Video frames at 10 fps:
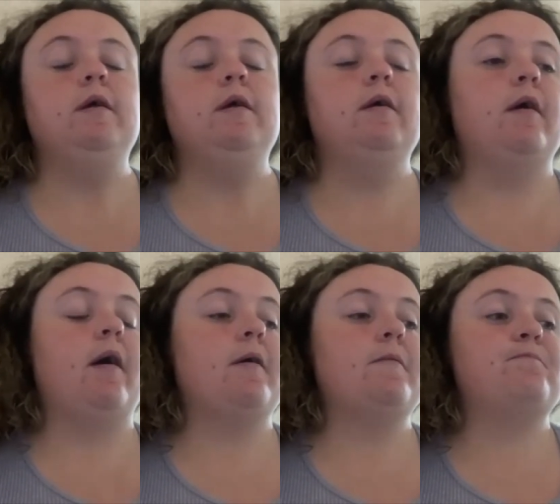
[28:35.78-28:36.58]

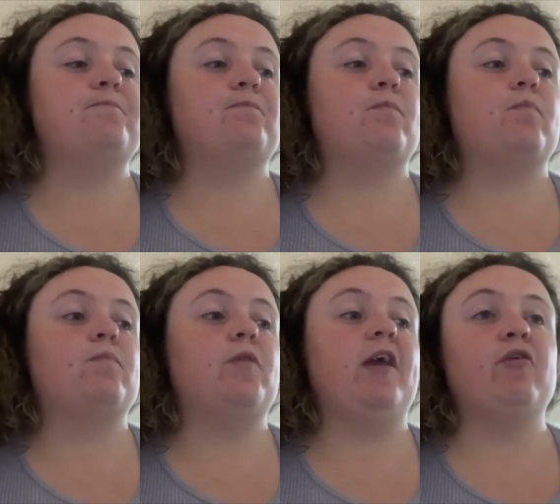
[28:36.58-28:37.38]
They
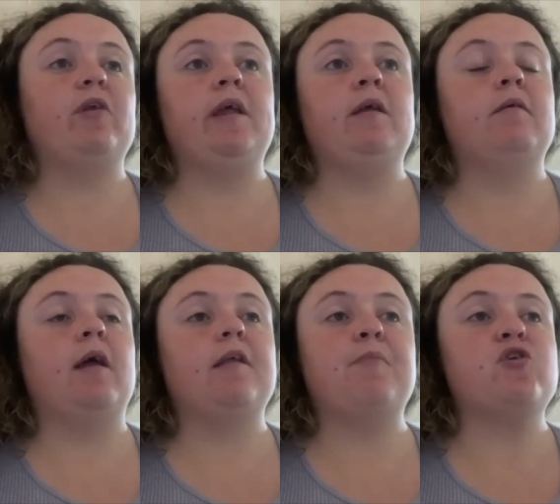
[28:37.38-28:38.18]
really kind of
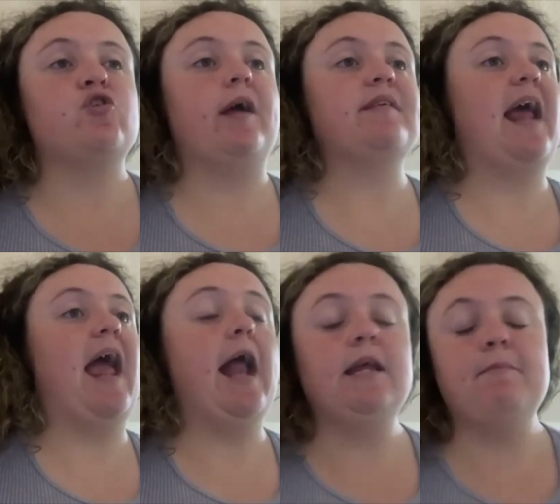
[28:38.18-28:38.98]
specialize in
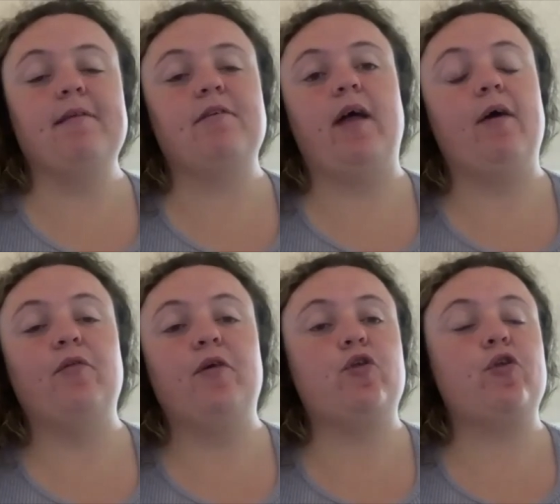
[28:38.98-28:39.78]
any mental health
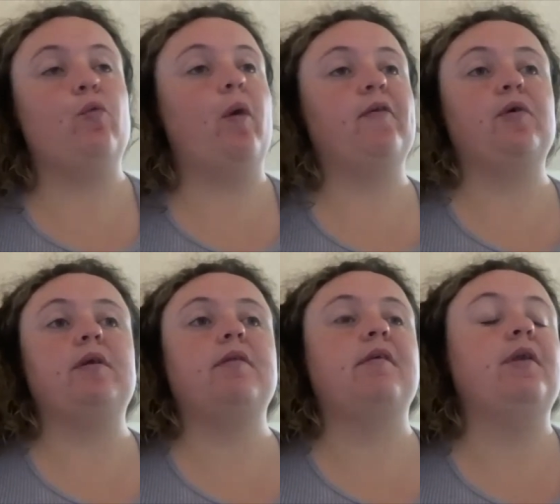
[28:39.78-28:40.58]
issue, whether
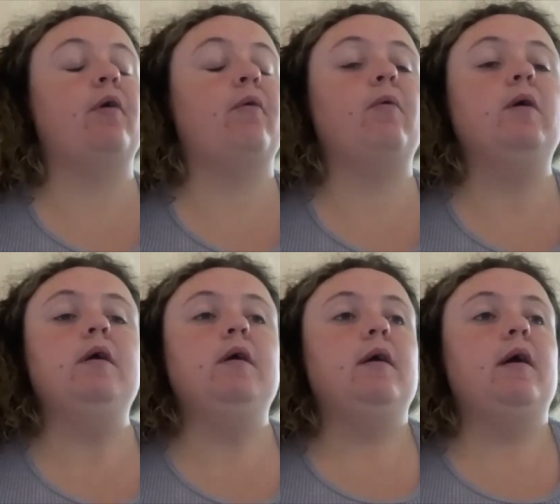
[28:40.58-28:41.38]
it's, you know,
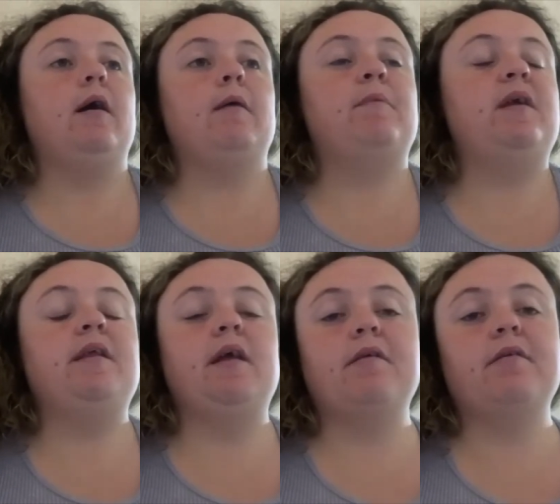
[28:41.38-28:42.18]

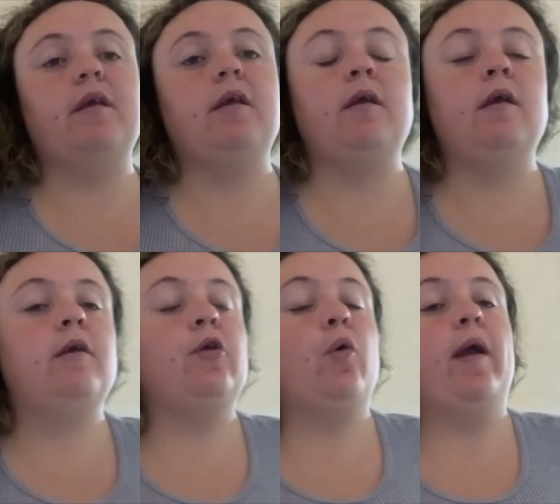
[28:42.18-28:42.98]
PTSD,
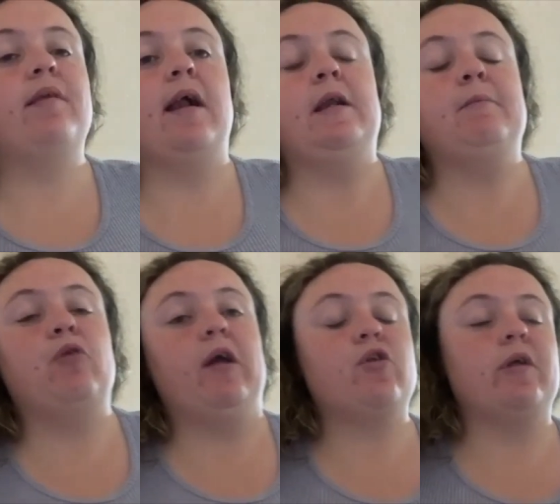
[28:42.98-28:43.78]
you know, anxiety,
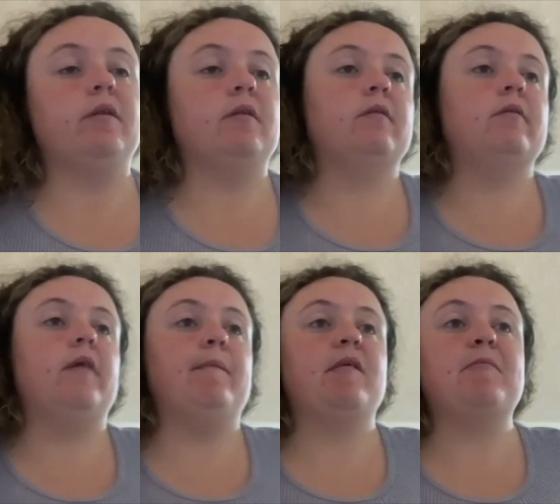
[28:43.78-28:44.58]
depression,
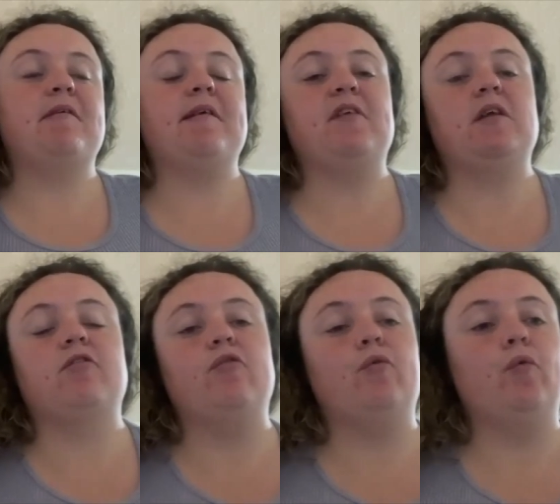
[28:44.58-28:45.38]
specific
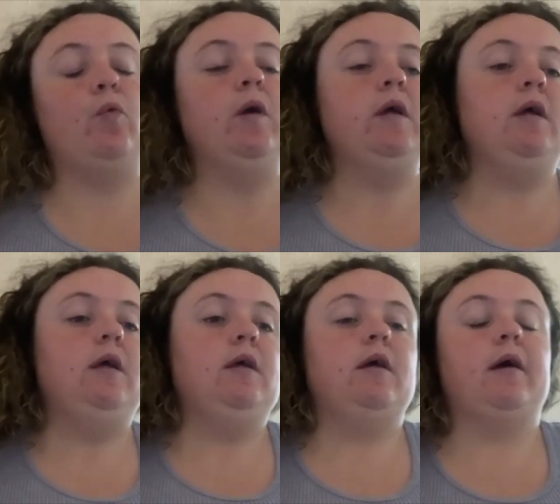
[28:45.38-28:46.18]
to,
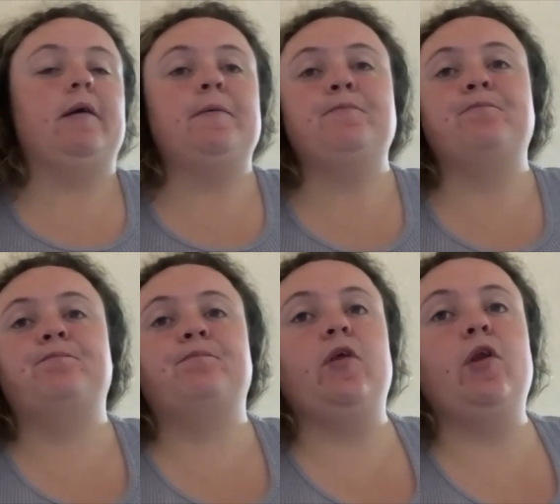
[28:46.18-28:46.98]
you
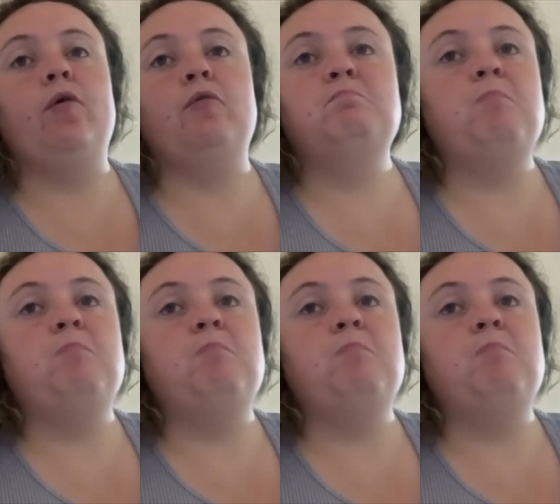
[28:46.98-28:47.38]
know,